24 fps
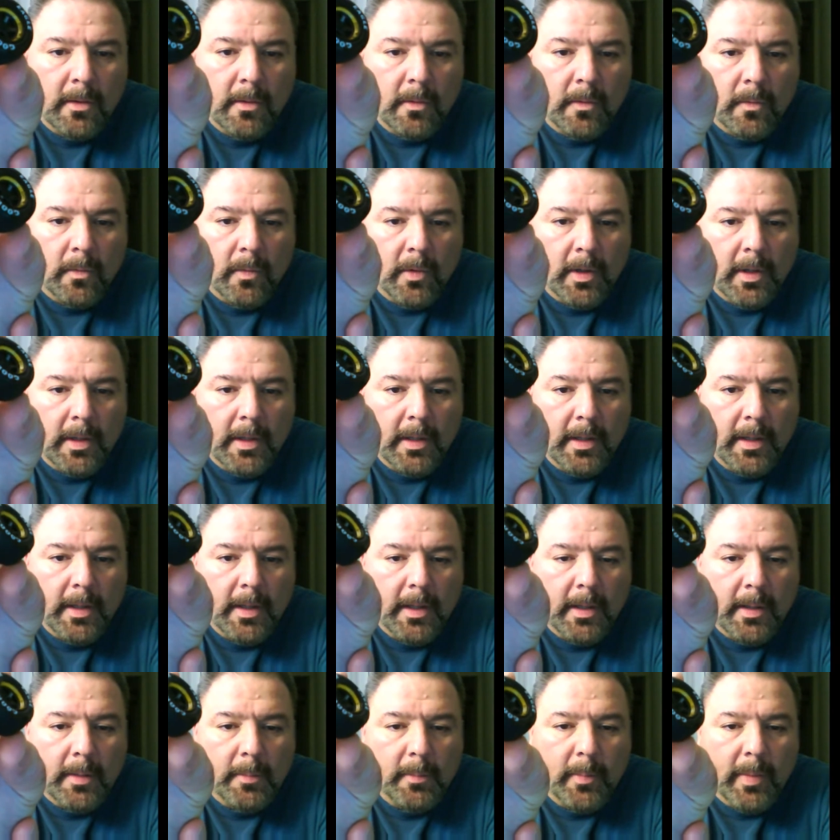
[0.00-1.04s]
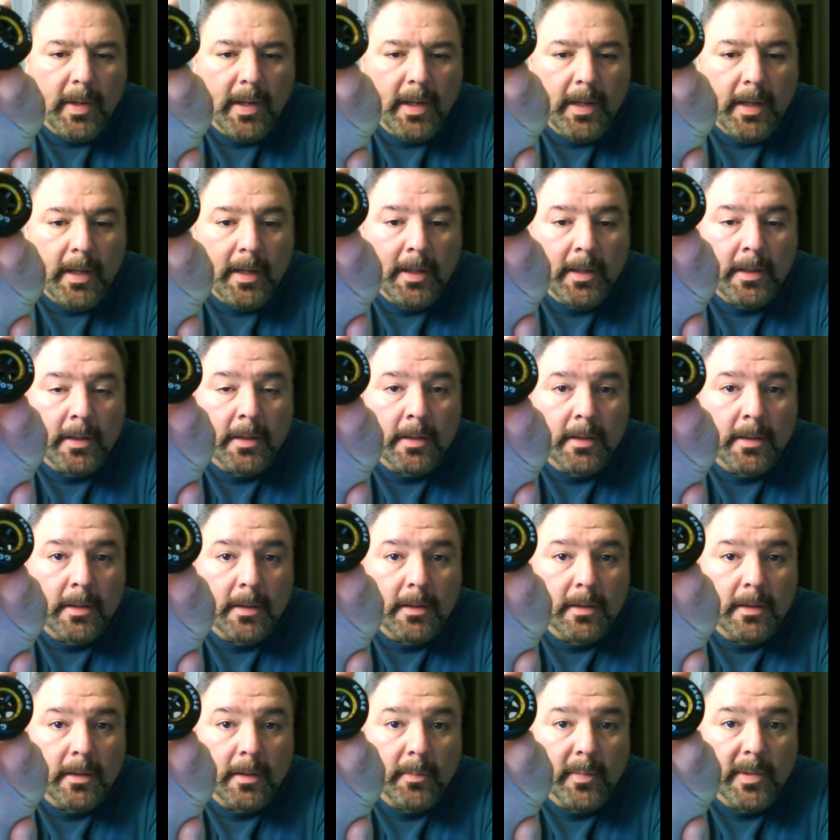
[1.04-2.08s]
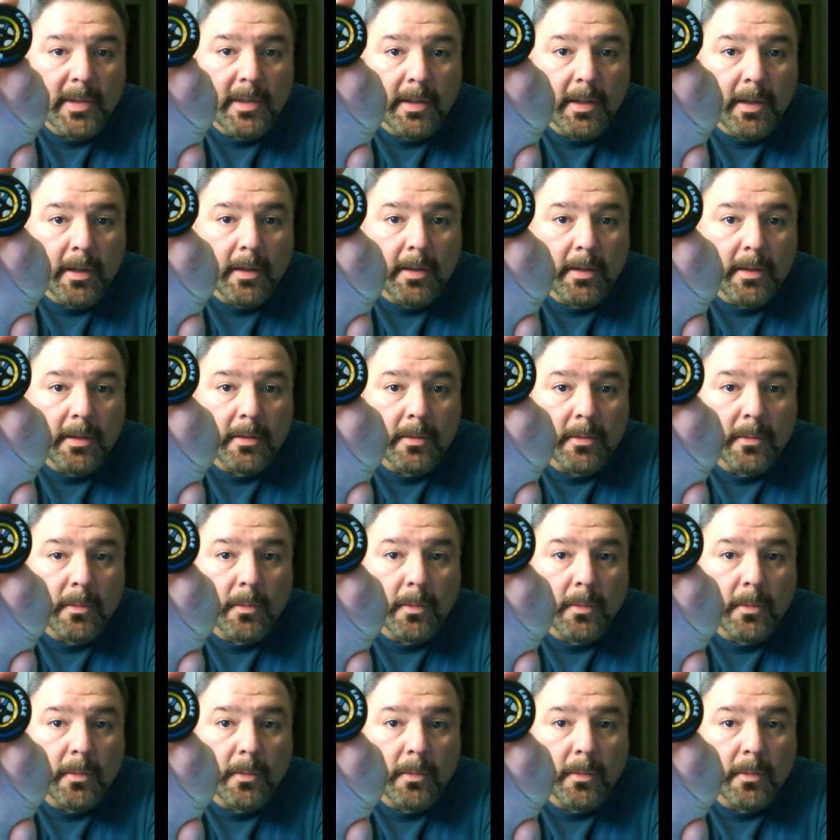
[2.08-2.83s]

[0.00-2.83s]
What a pain, let me tell you,